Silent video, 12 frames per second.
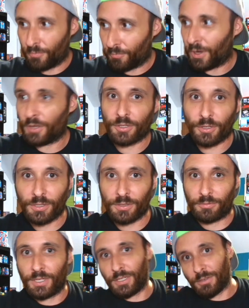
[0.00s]
while you're in
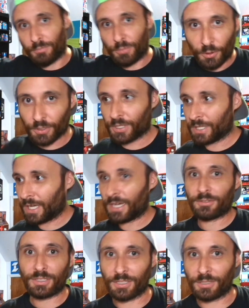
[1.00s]
the ring and pull you
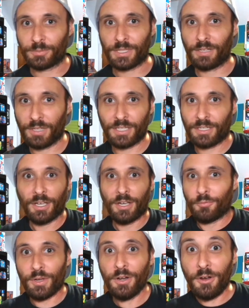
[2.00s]
down sometime. Like,
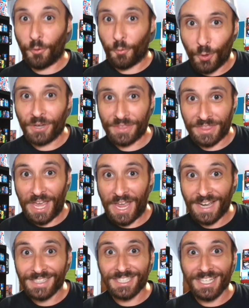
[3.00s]
we don't want
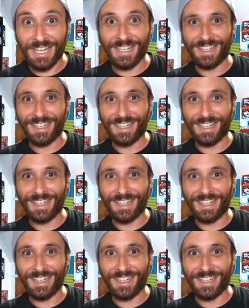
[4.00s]
that.